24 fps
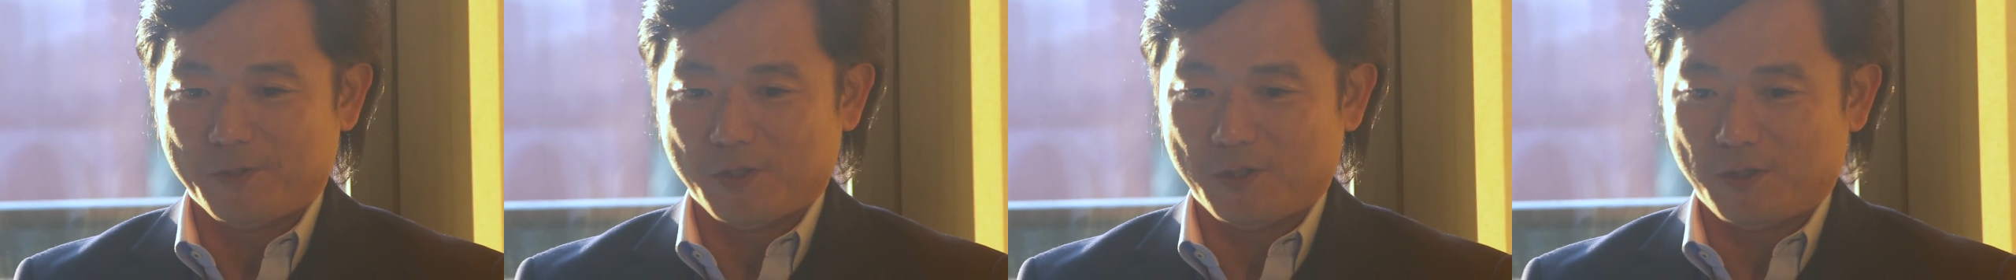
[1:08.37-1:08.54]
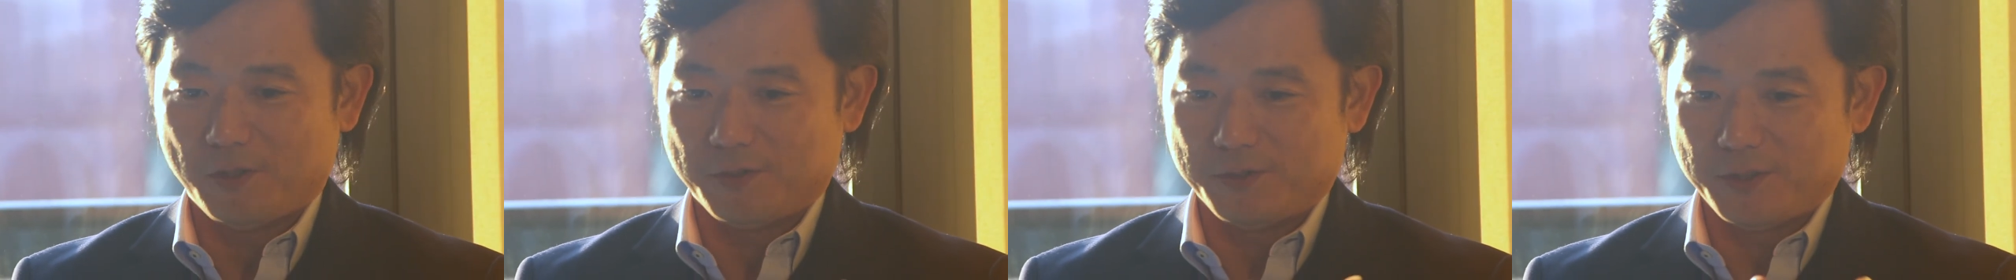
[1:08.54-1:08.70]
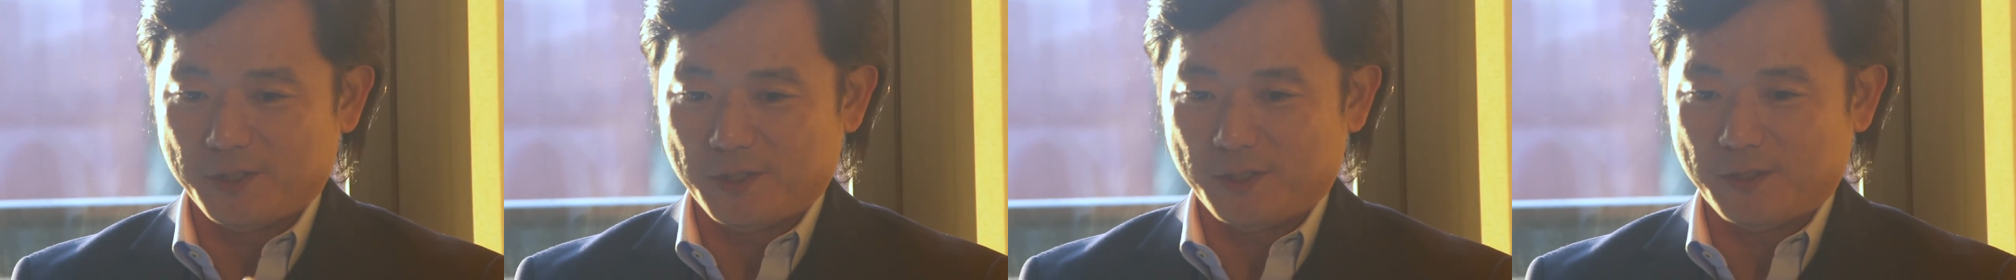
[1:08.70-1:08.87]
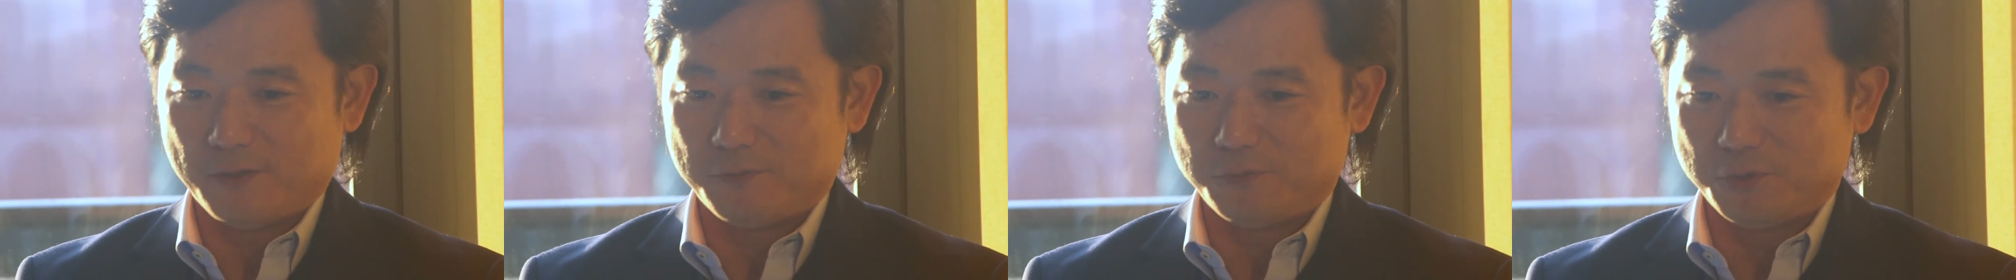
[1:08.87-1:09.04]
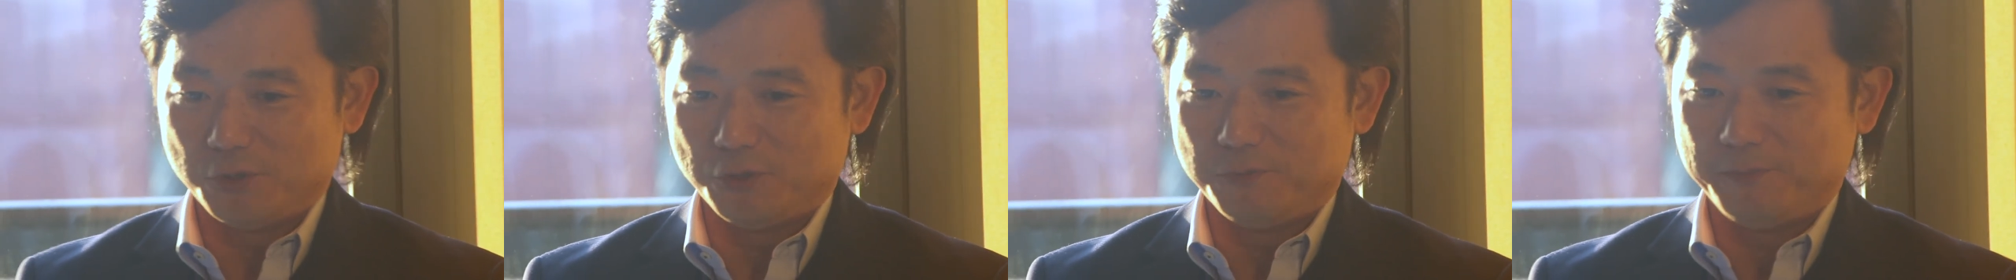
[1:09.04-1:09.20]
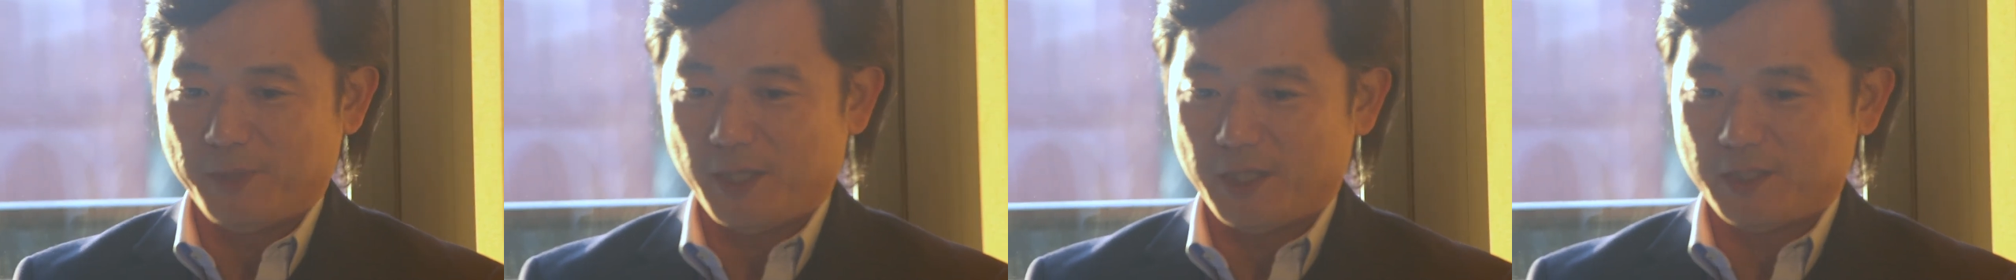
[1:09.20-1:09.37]
all the
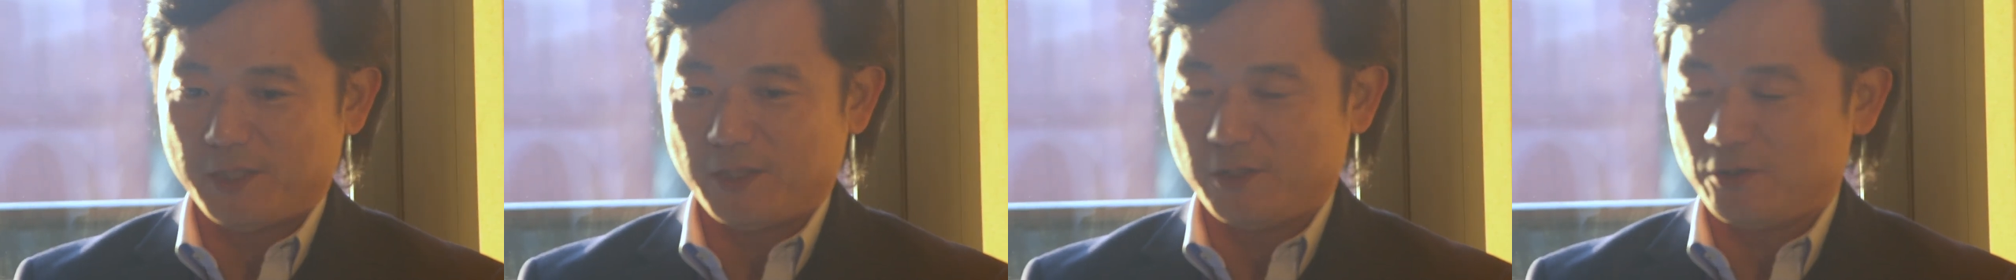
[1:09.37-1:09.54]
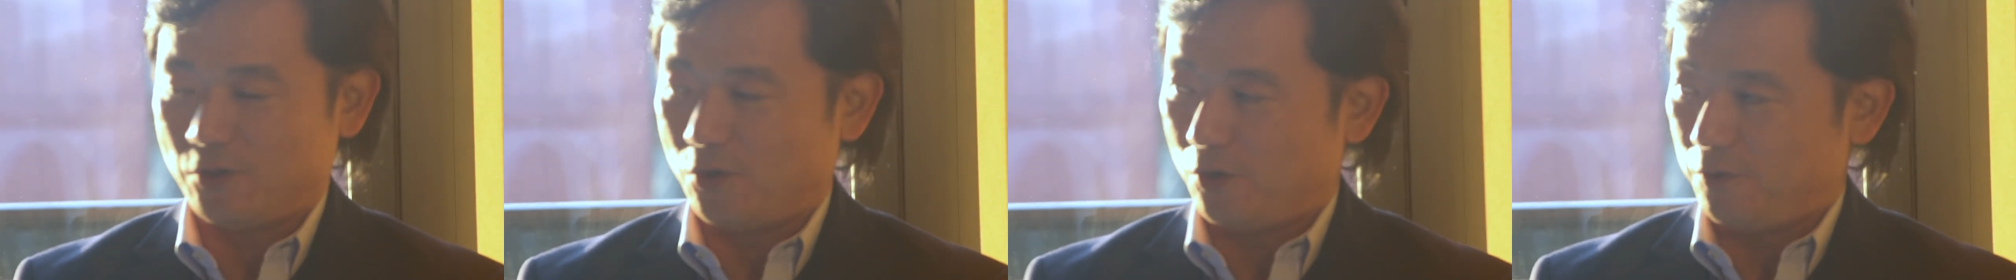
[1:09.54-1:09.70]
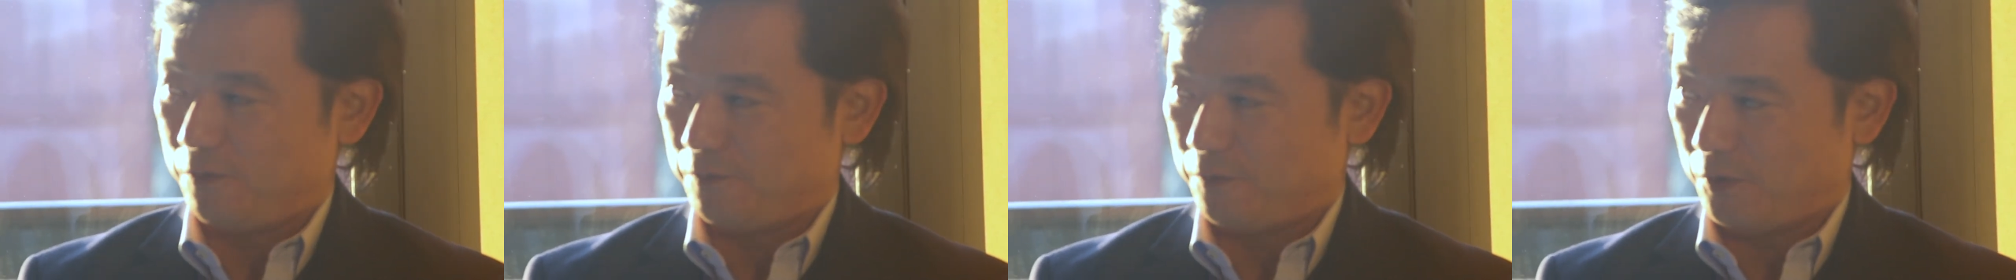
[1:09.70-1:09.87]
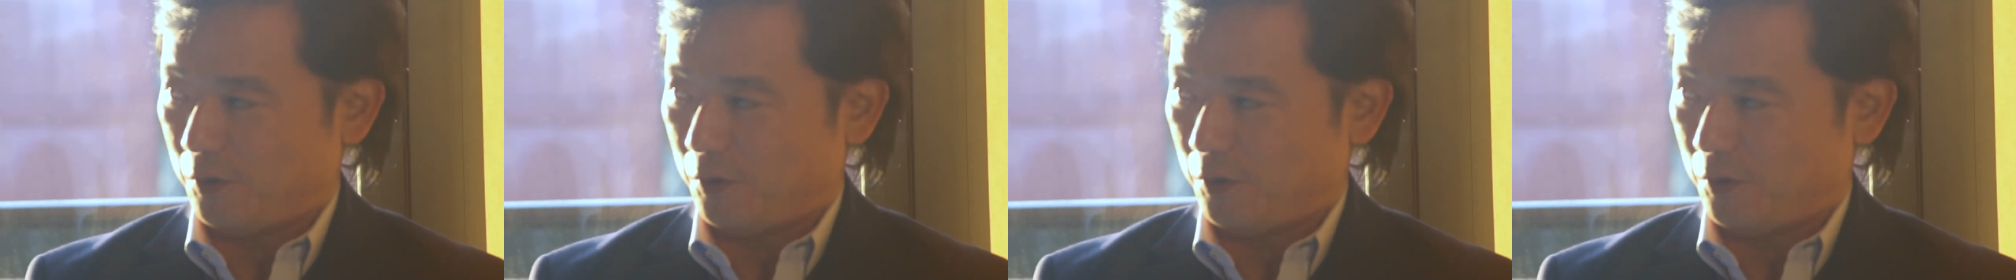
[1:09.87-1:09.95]
rulemaking going